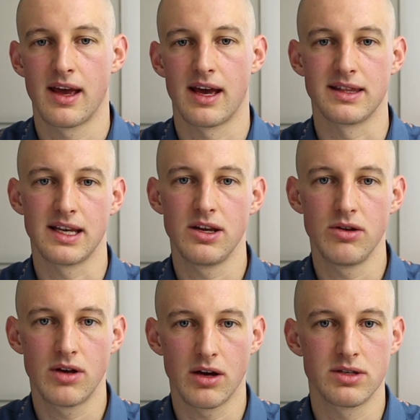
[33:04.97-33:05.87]
And then you
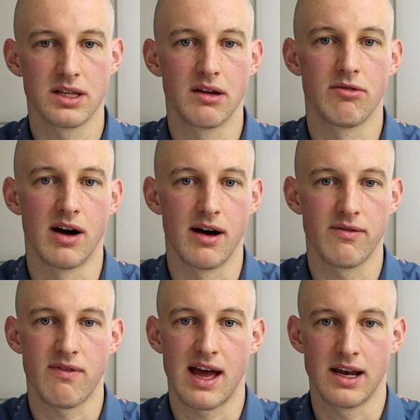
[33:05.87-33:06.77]
go to the graph
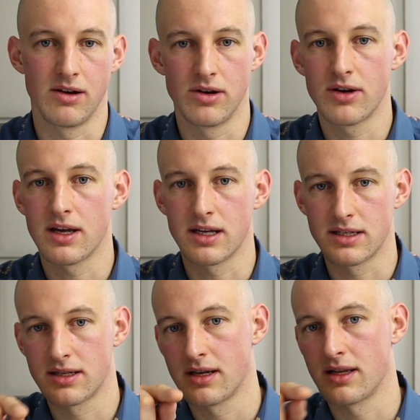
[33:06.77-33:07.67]
and you look at
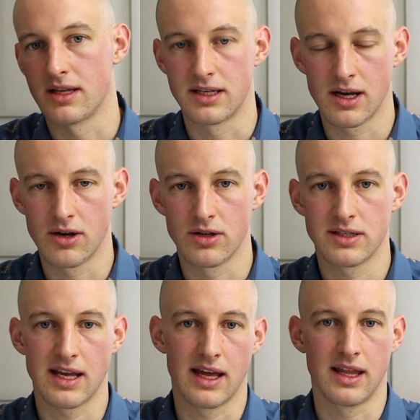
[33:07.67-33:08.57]
the
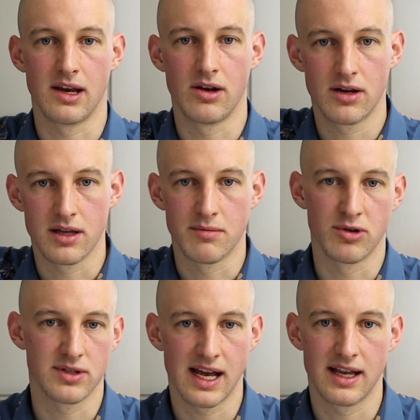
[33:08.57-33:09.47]
dose and then you look at the
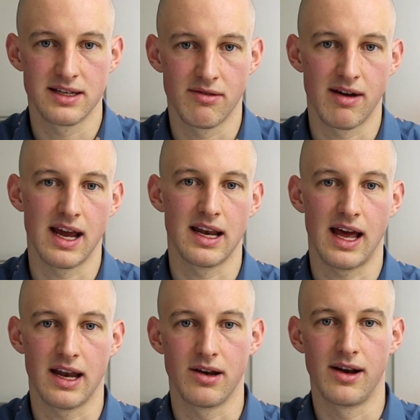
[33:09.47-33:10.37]
mortality rate
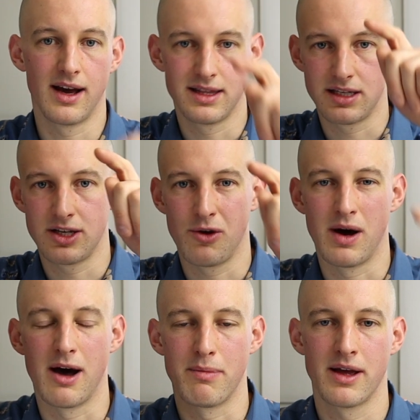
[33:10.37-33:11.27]
and you line the two
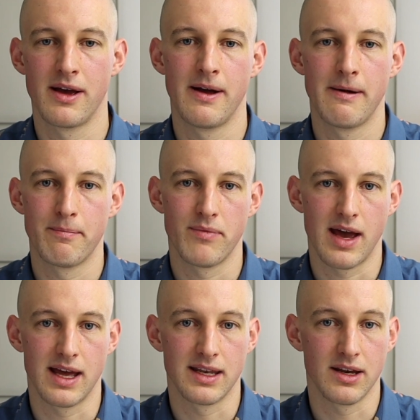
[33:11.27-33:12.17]
up
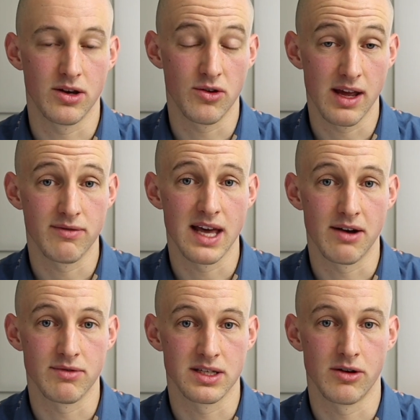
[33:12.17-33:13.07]
and then you give that
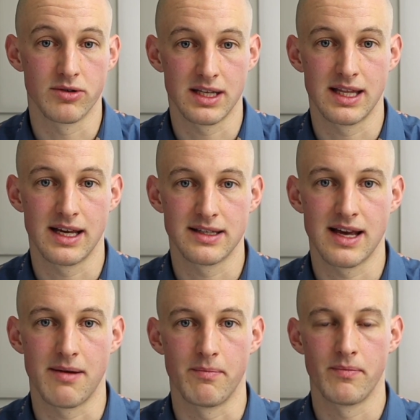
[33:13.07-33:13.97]
result in the
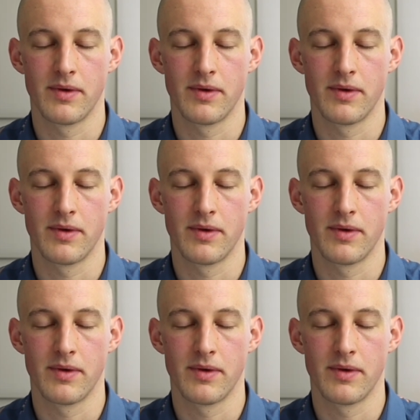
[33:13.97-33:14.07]
exam.